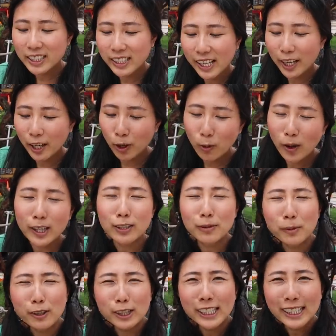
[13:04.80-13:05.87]
It's like
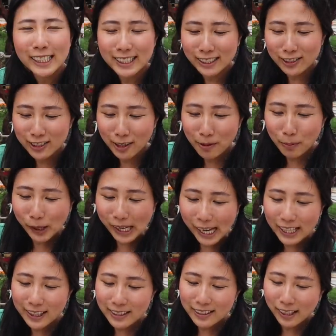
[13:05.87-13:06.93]
guacamole and salsa, but
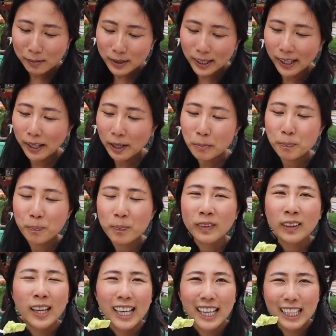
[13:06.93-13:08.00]
at the same time,
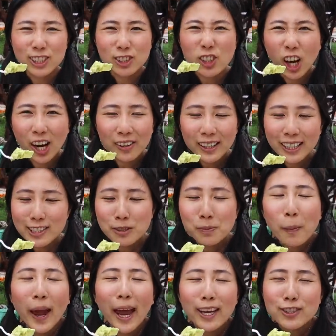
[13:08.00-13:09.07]
it's not that
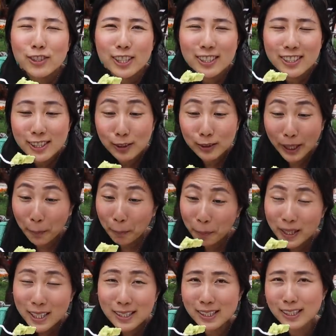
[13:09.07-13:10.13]
smashed. It's still like
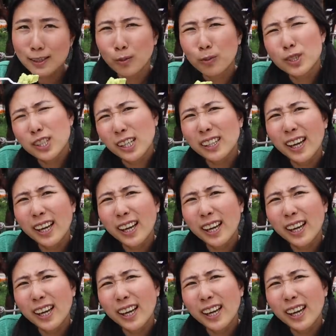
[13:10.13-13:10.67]
pieces, which I